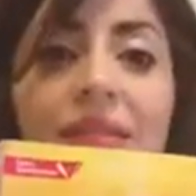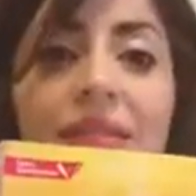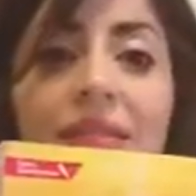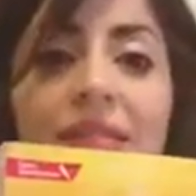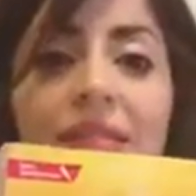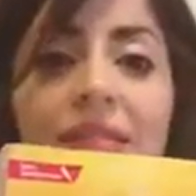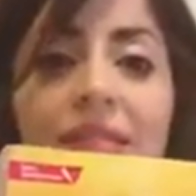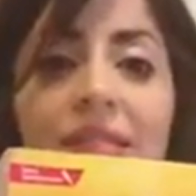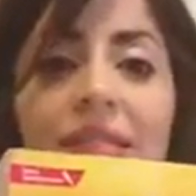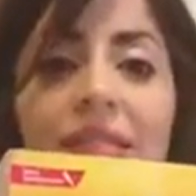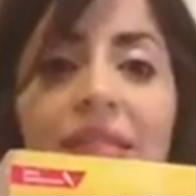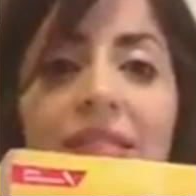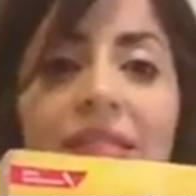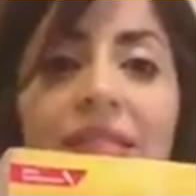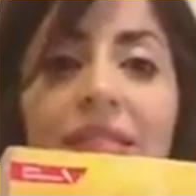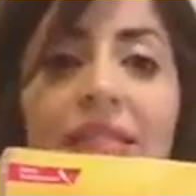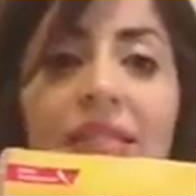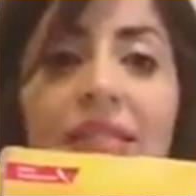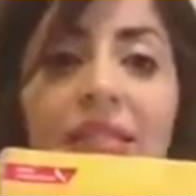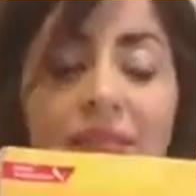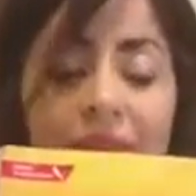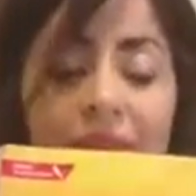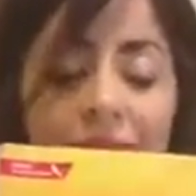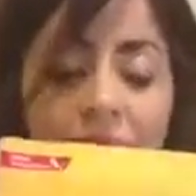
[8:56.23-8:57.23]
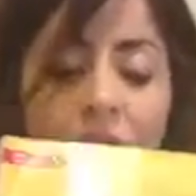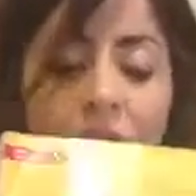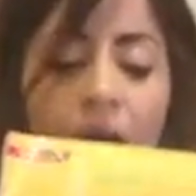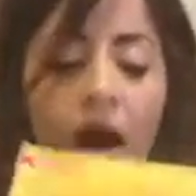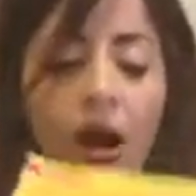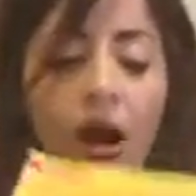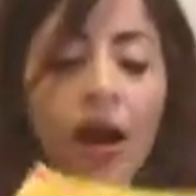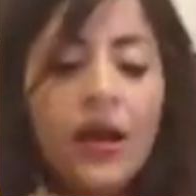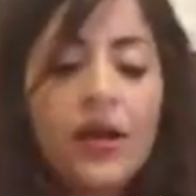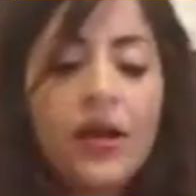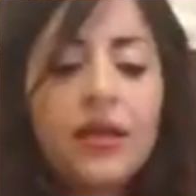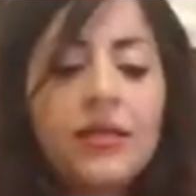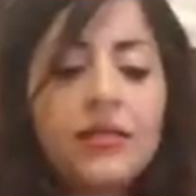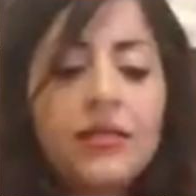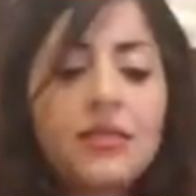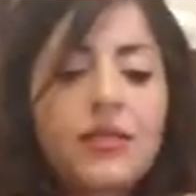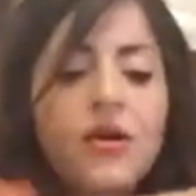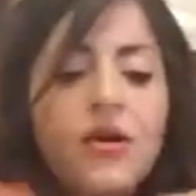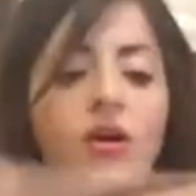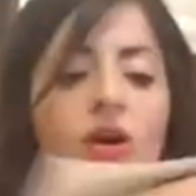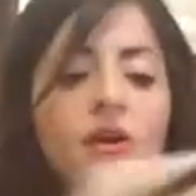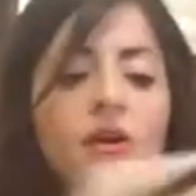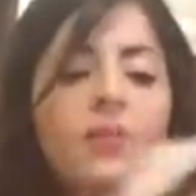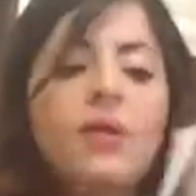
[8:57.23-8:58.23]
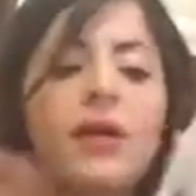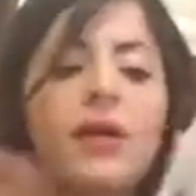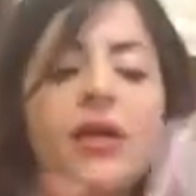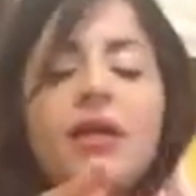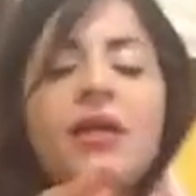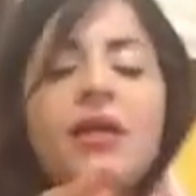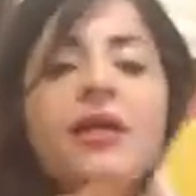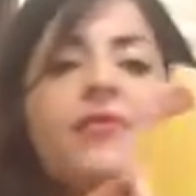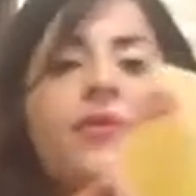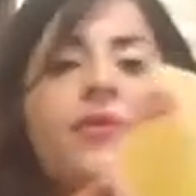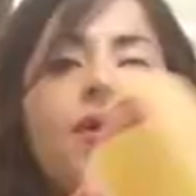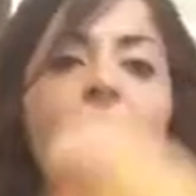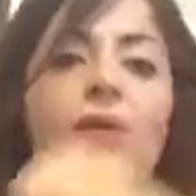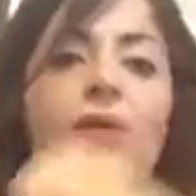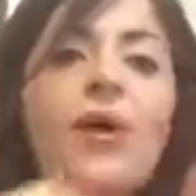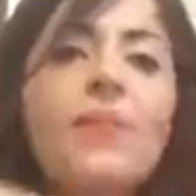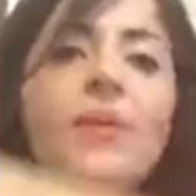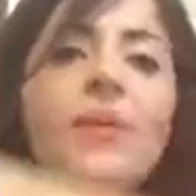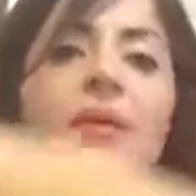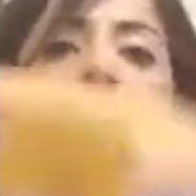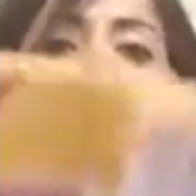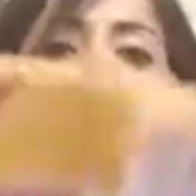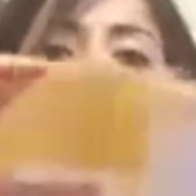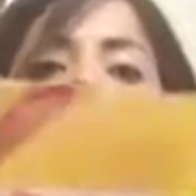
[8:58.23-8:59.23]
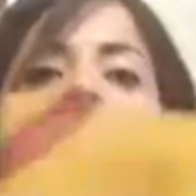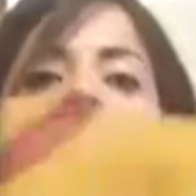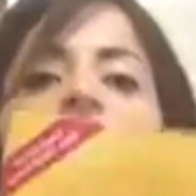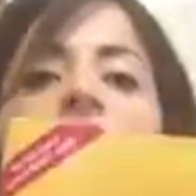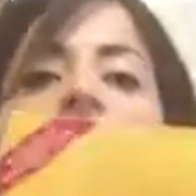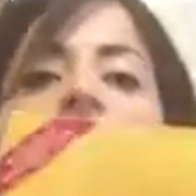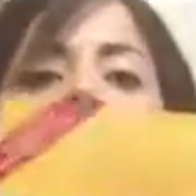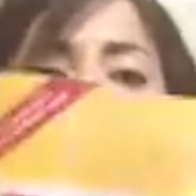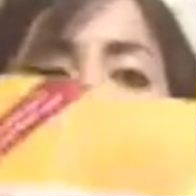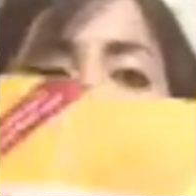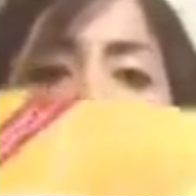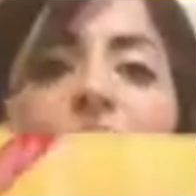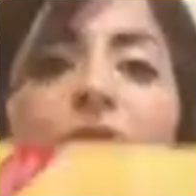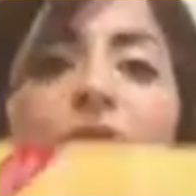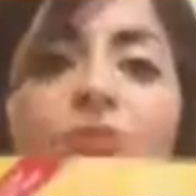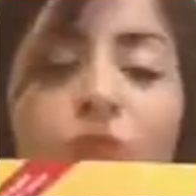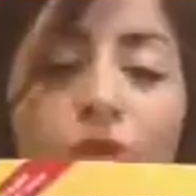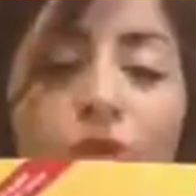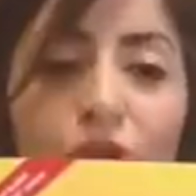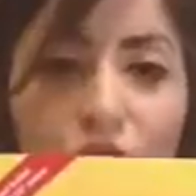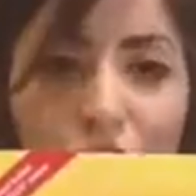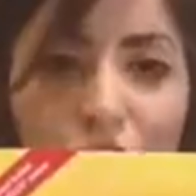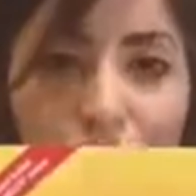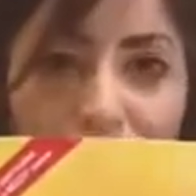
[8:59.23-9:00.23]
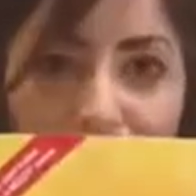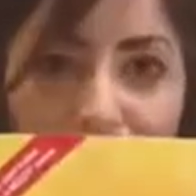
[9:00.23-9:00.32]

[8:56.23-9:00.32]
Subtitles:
These guys are my hero. The author of these books